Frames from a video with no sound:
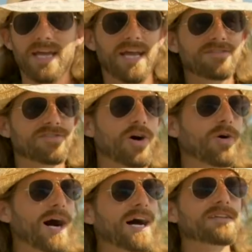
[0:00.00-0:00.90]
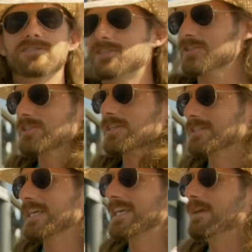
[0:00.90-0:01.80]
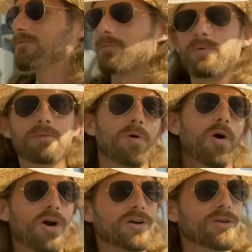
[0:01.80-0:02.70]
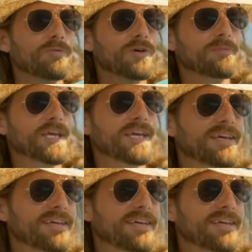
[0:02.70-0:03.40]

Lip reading: And so I just to keep from people arguing with me,